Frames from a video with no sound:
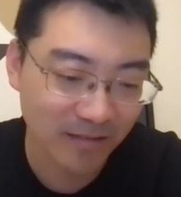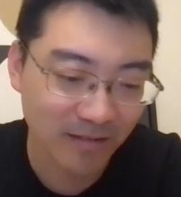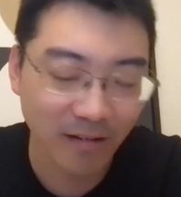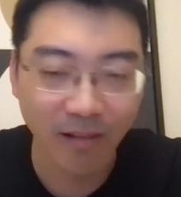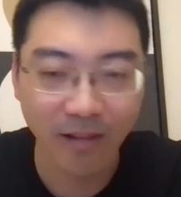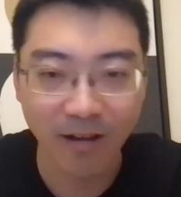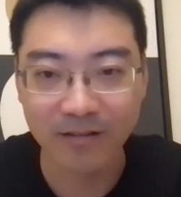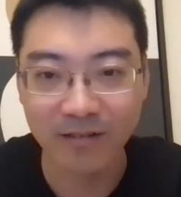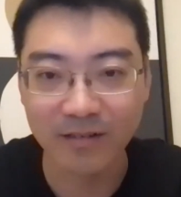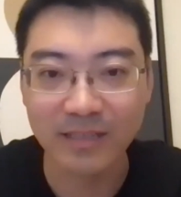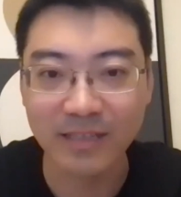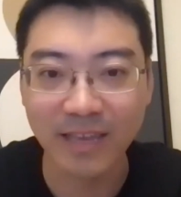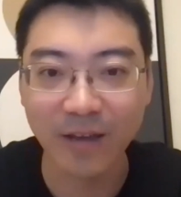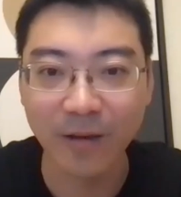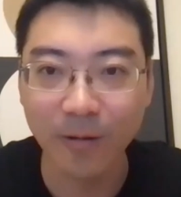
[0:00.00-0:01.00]
larger
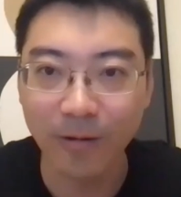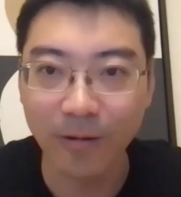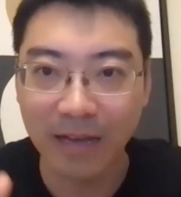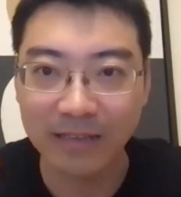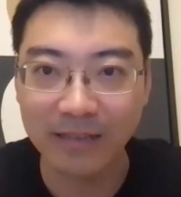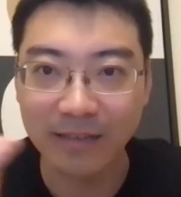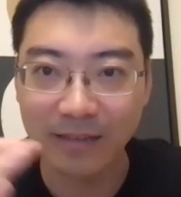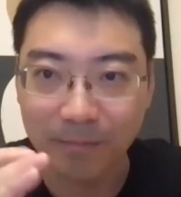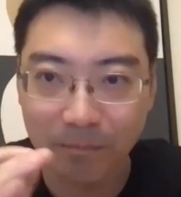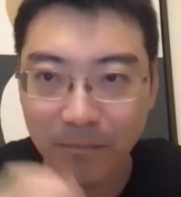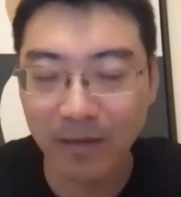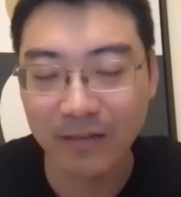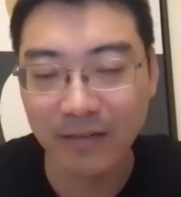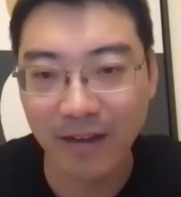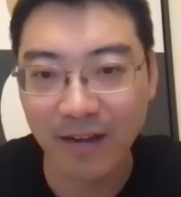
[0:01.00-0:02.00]
scale, at a
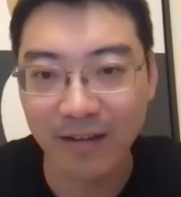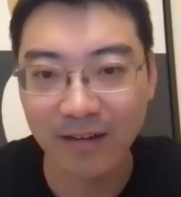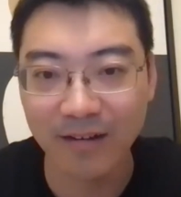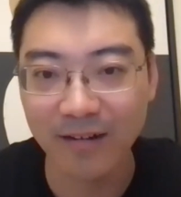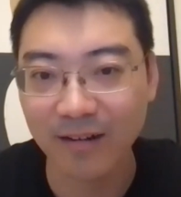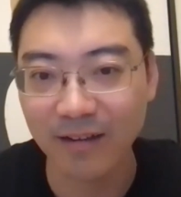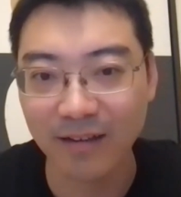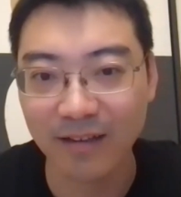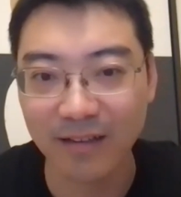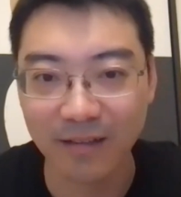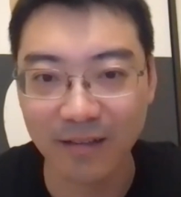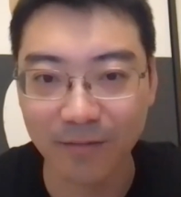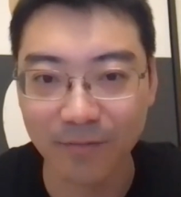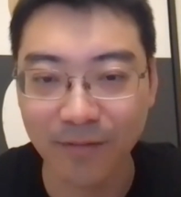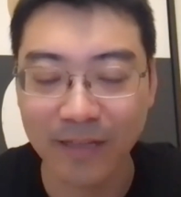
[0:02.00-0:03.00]
much higher,
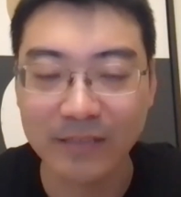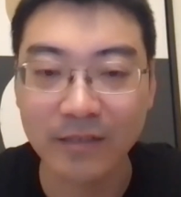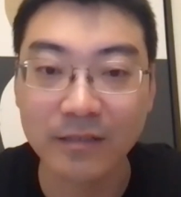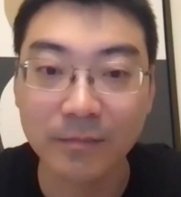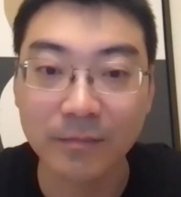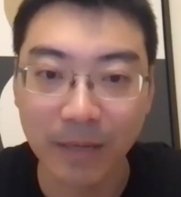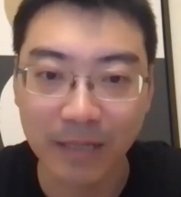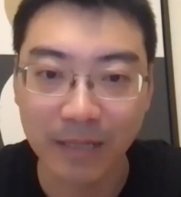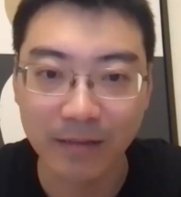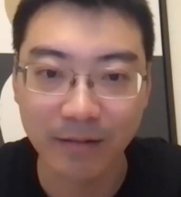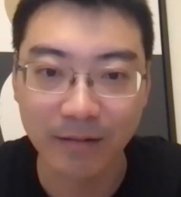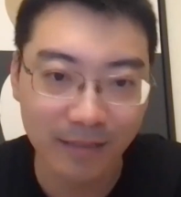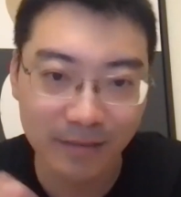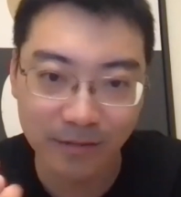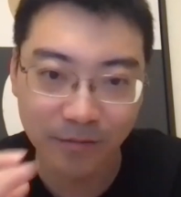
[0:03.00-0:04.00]
faster speed,
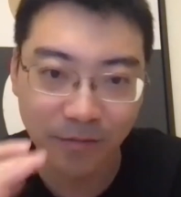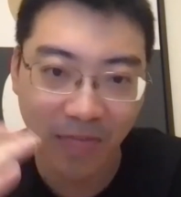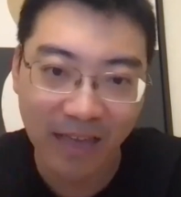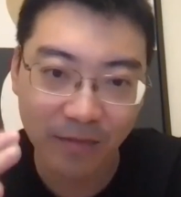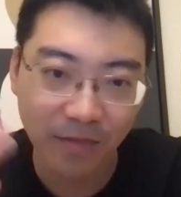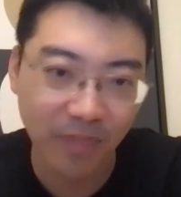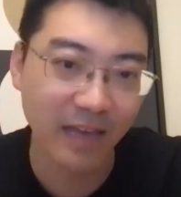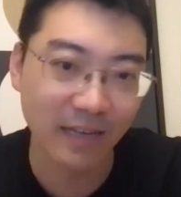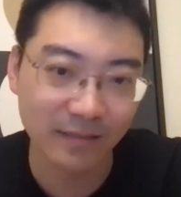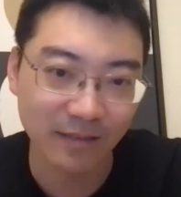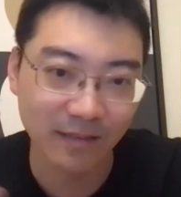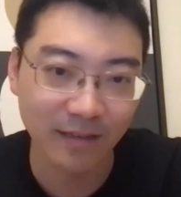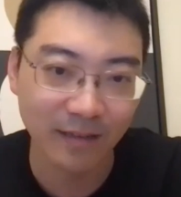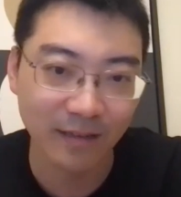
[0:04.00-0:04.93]
right? So that's